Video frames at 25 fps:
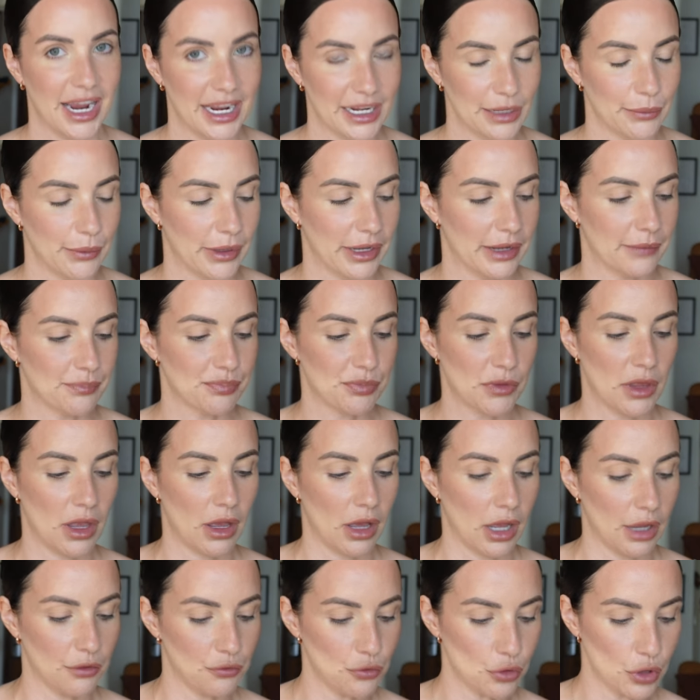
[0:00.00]
Anyway,
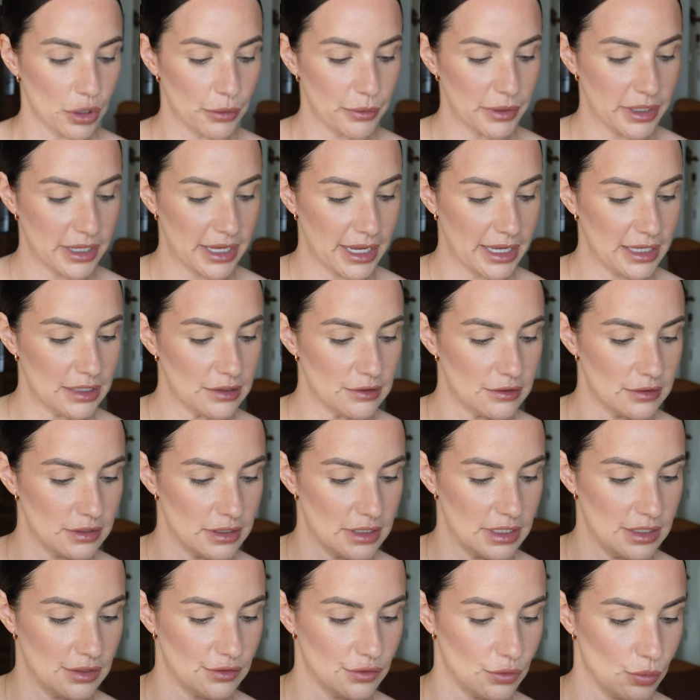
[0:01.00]
I thought I would get
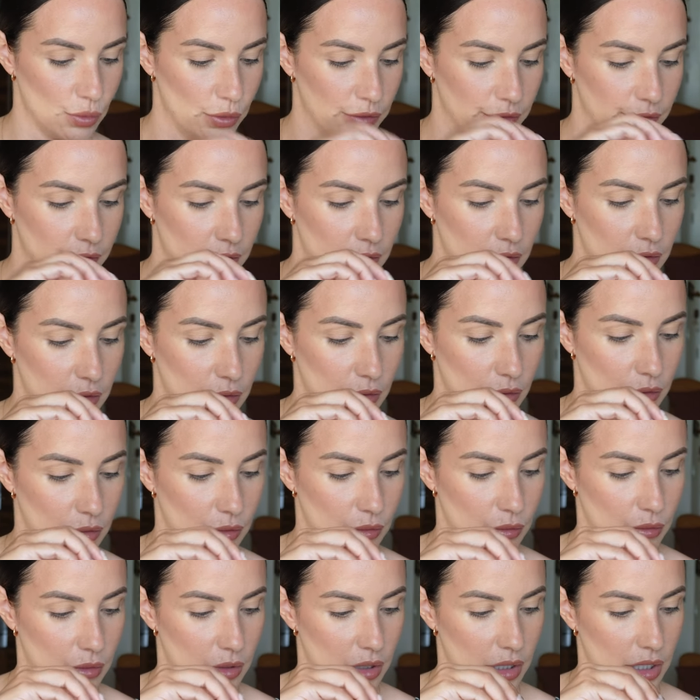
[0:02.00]
into this with
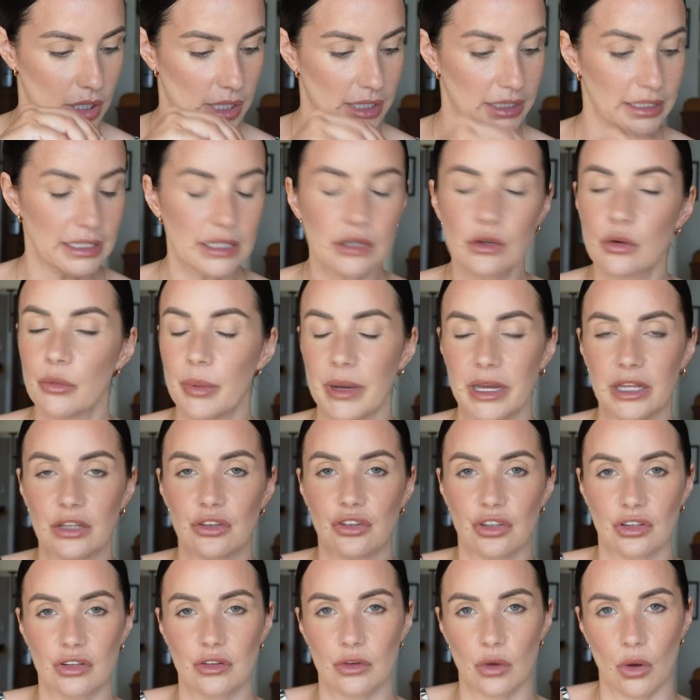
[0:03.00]
you a little bit
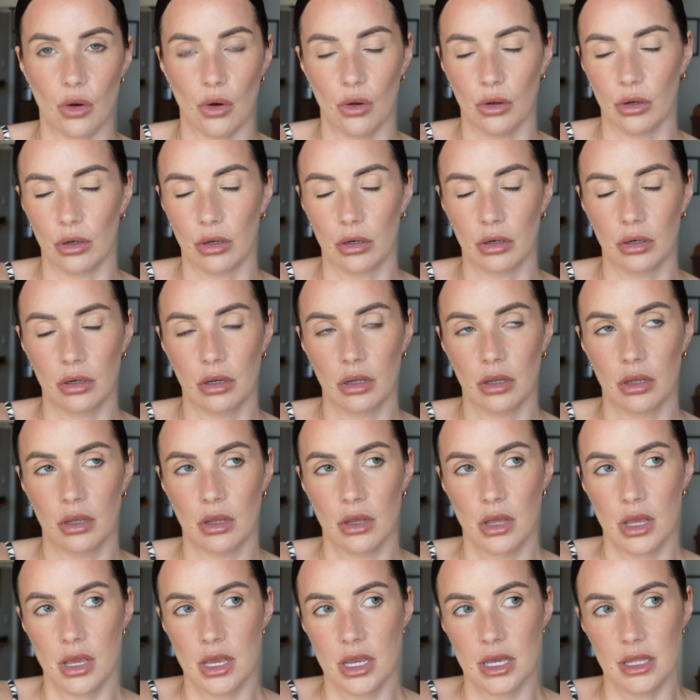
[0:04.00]
just on
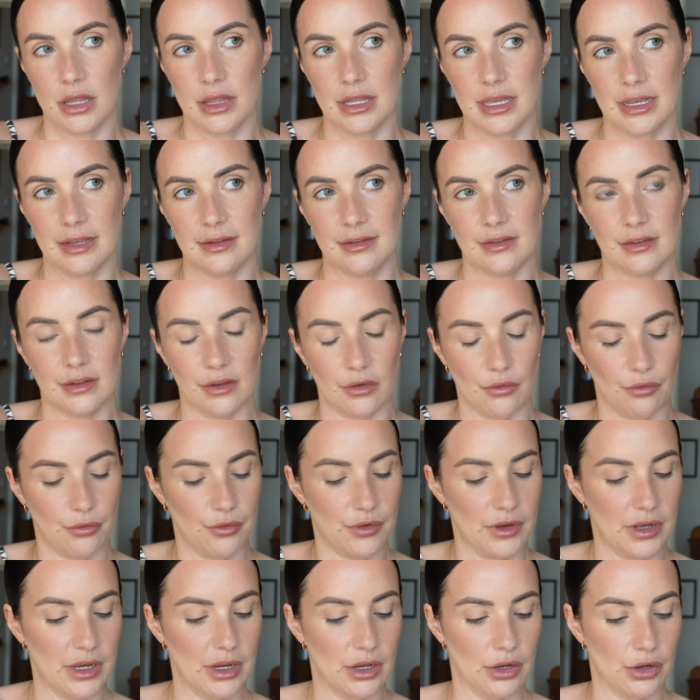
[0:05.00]
this
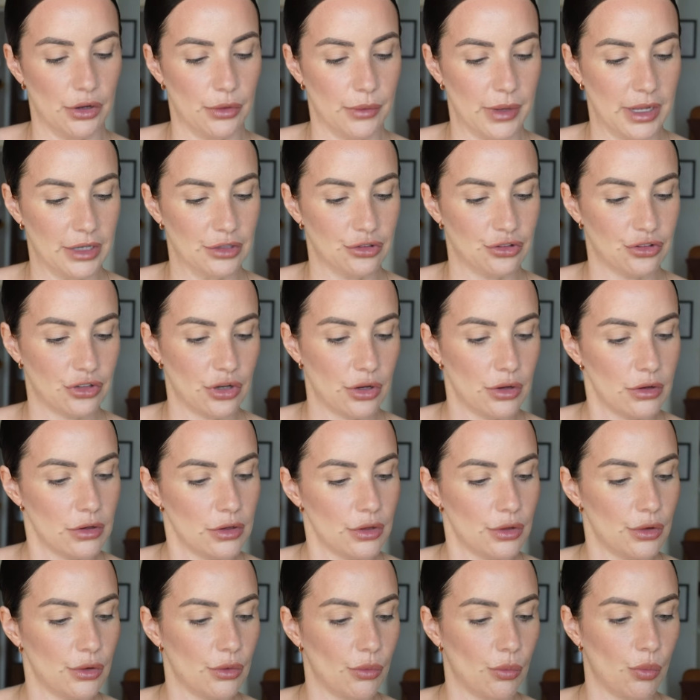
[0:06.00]
video and show
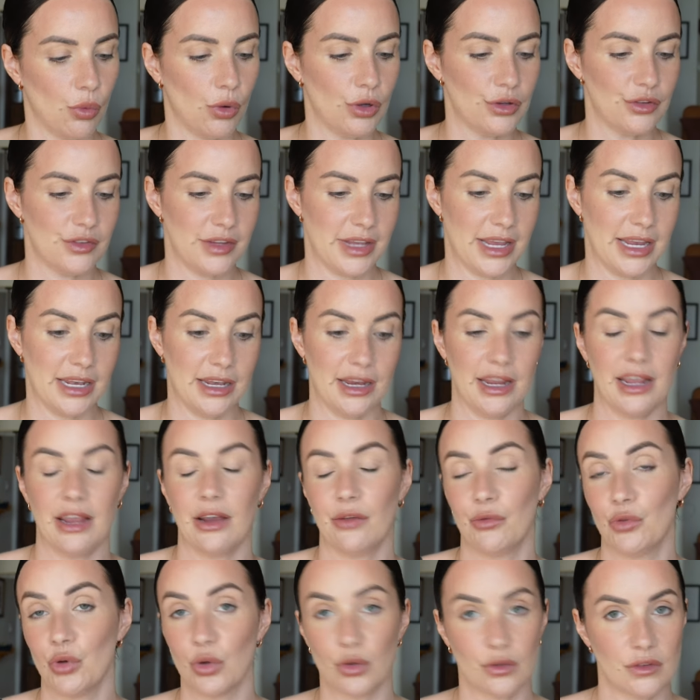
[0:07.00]
you what's in here.
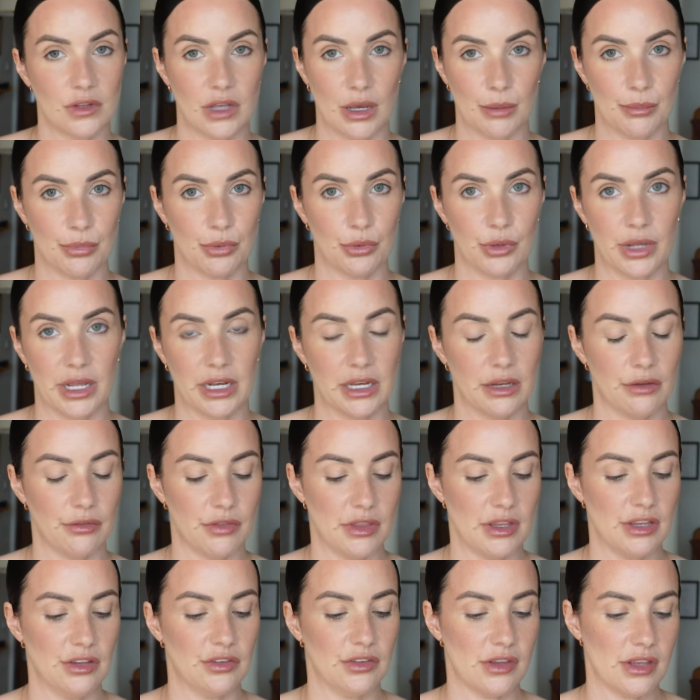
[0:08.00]
I've not sampled any
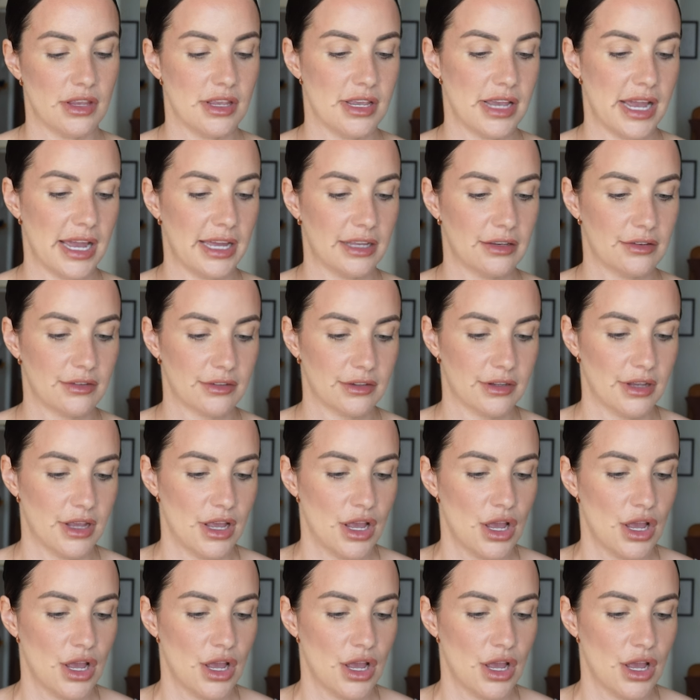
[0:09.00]
of these yet.